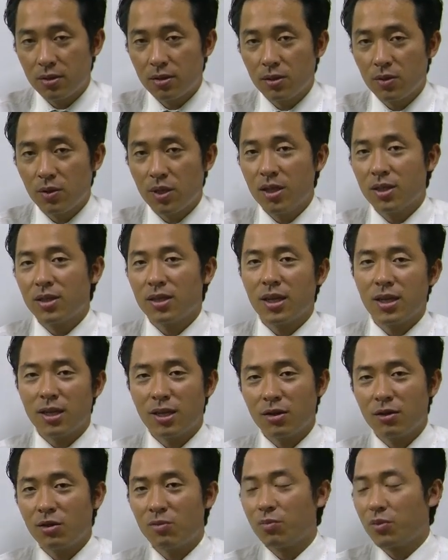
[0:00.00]
So it's kind
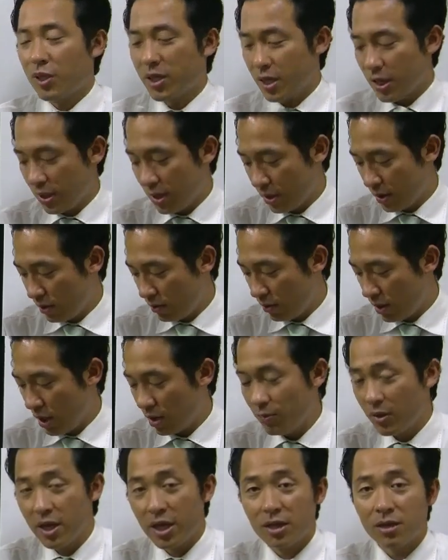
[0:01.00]
of complicated. So let
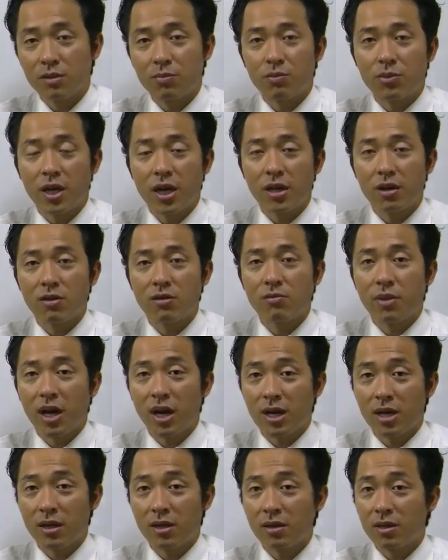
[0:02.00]
me explain you
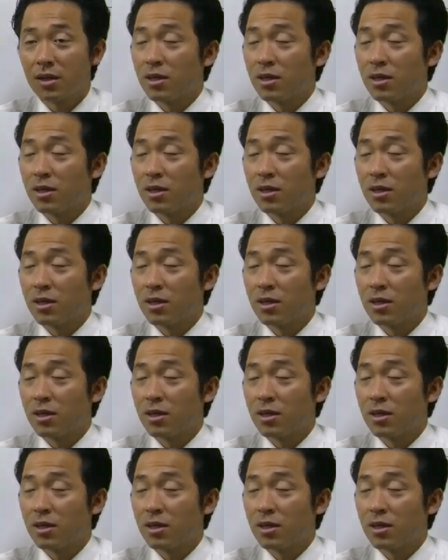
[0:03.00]
by